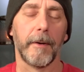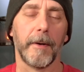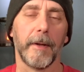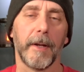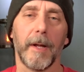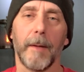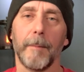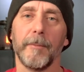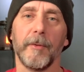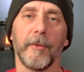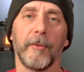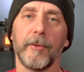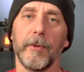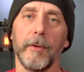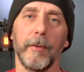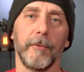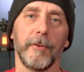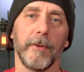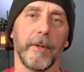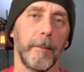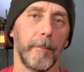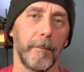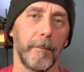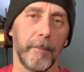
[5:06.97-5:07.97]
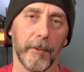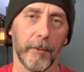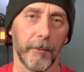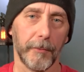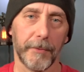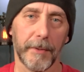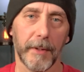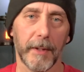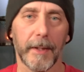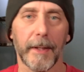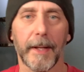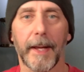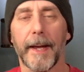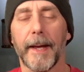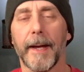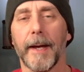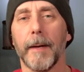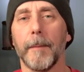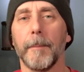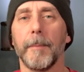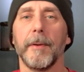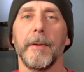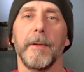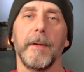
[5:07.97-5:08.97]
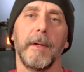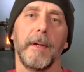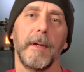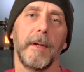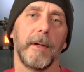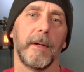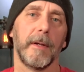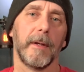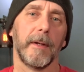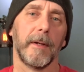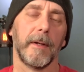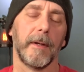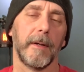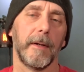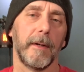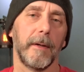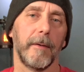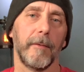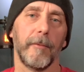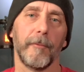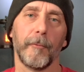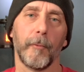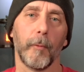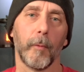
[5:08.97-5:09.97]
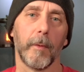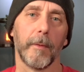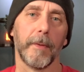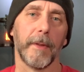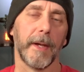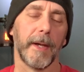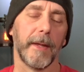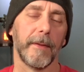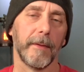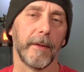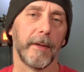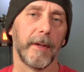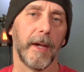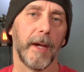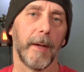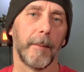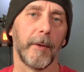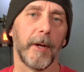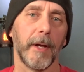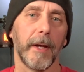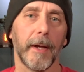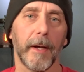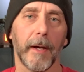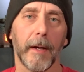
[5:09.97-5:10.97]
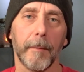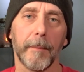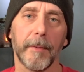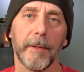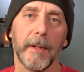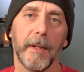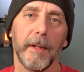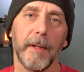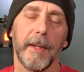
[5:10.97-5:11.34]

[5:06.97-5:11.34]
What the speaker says: and I'm just using the built-in app for that, the camera app.